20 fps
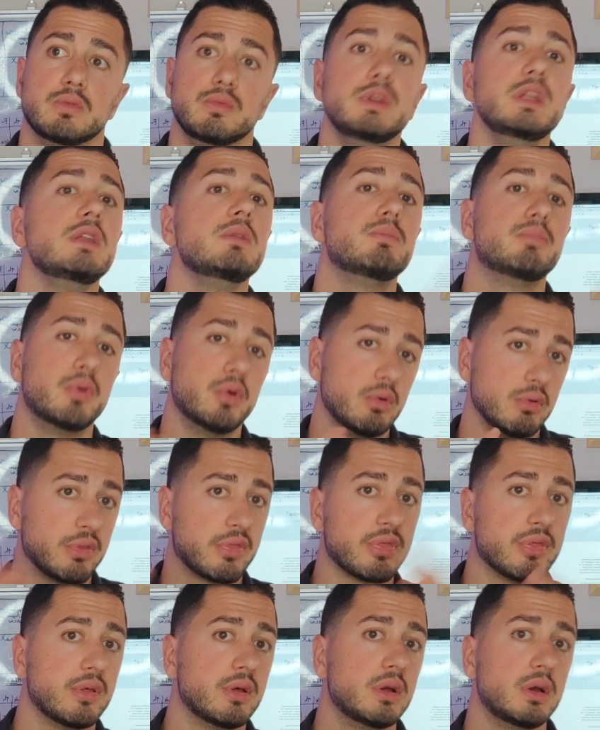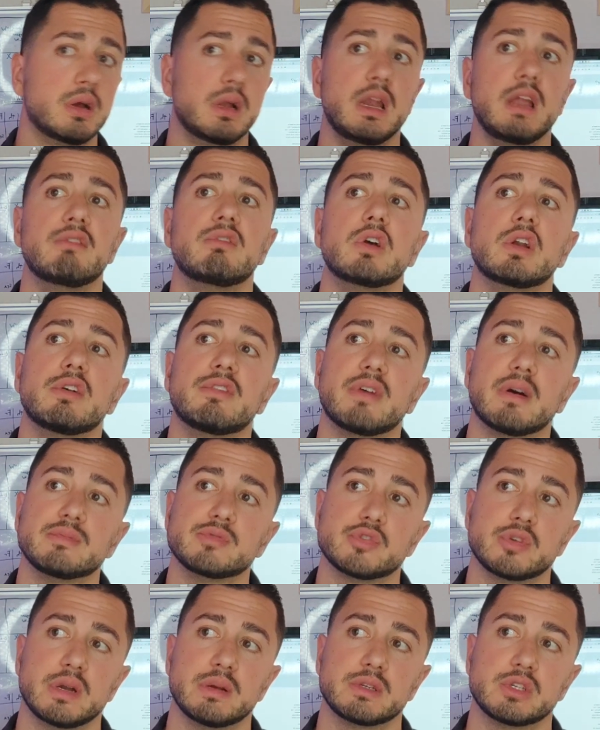We need both level of
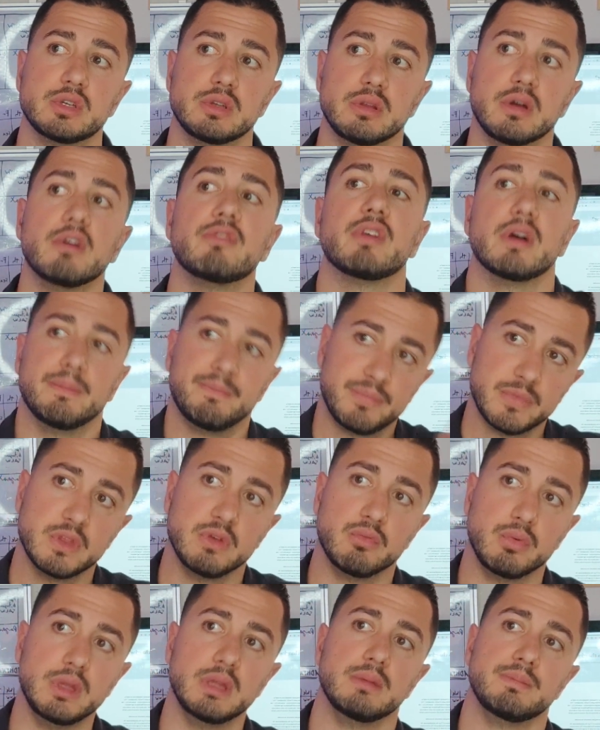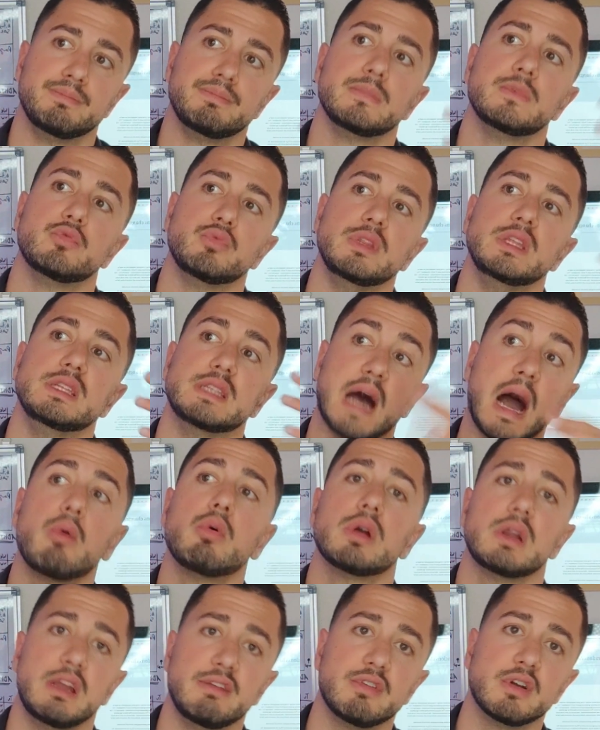abstraction. We need
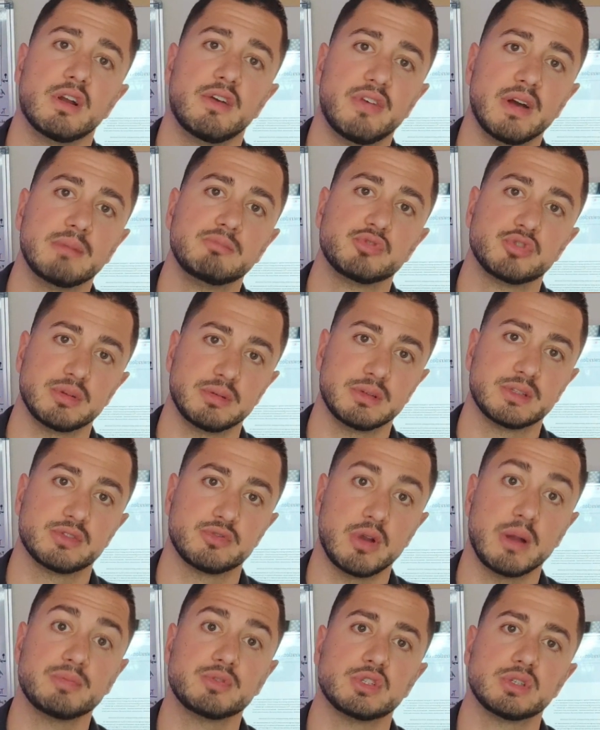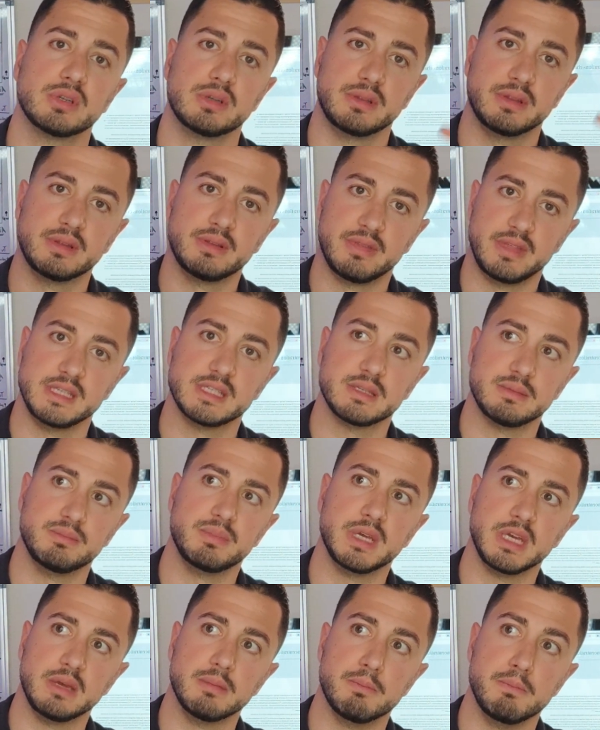our level of abstraction, this
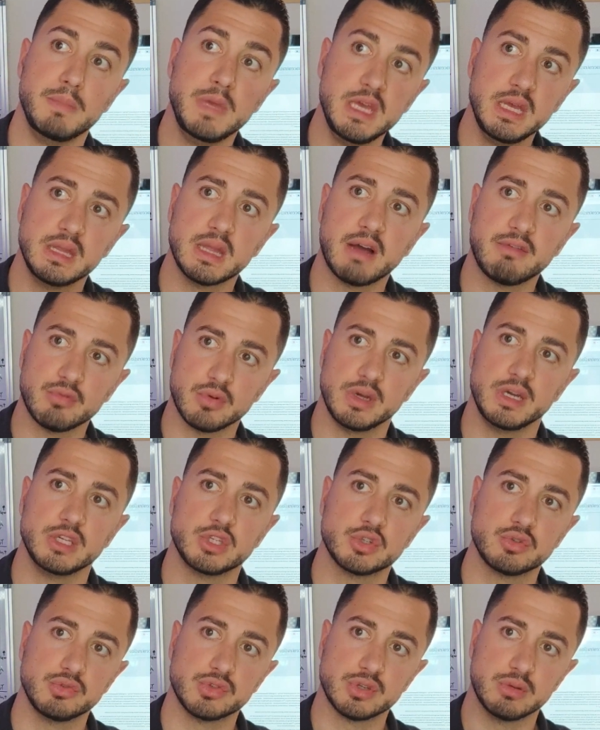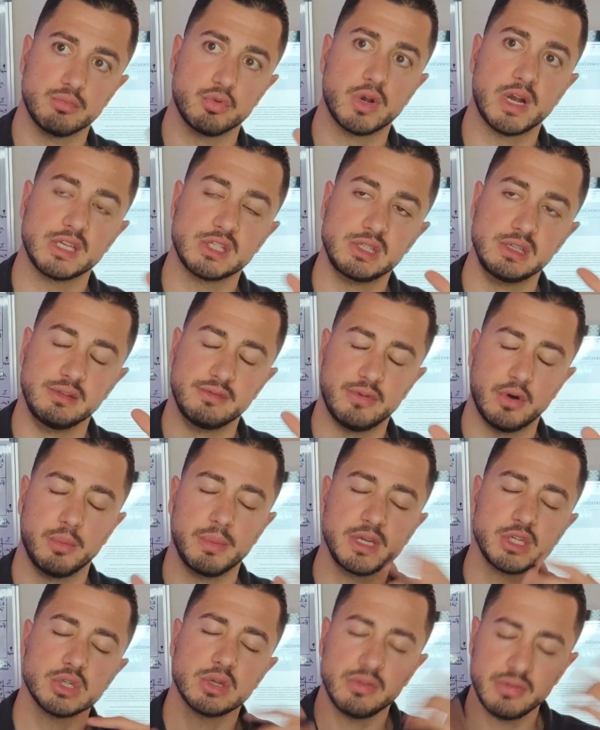big mean average to summarize the
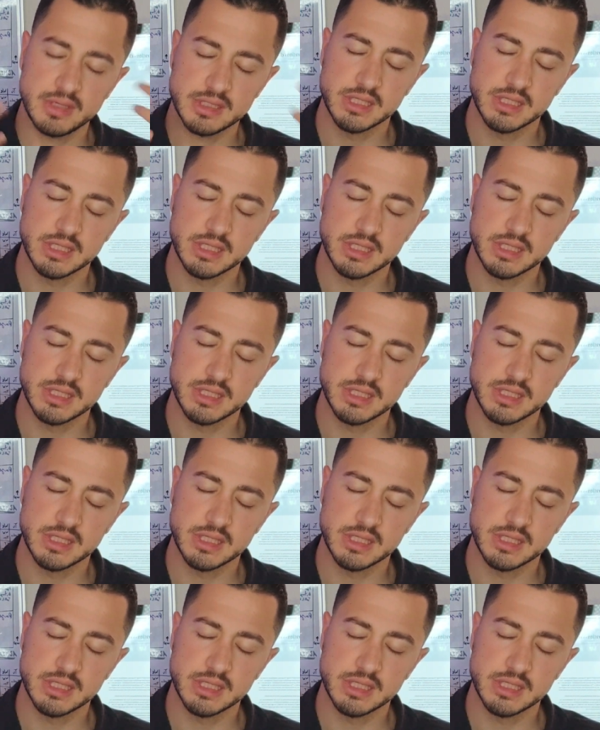information.